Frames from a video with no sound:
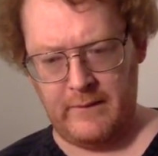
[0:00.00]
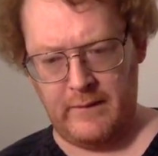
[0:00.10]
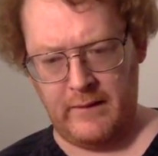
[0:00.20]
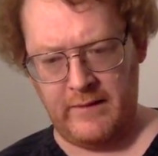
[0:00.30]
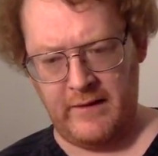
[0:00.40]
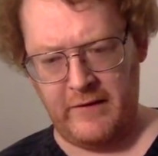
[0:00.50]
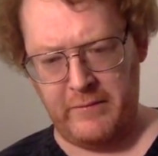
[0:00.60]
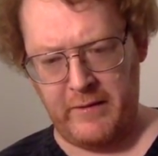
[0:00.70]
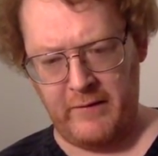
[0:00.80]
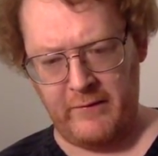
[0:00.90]
Uh, I think
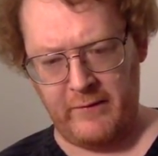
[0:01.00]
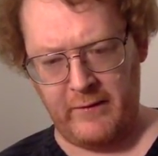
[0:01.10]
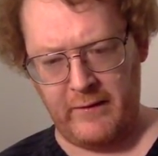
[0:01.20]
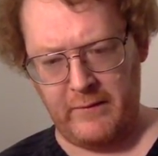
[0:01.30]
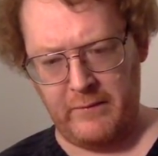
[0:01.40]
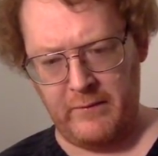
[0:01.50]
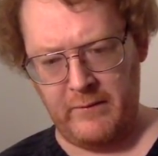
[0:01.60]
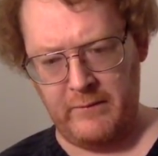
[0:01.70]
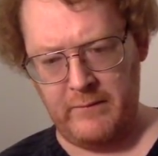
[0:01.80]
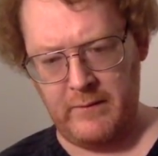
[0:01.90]
he's Paris Orlando
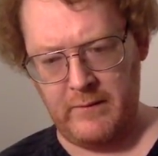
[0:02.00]
Bloom.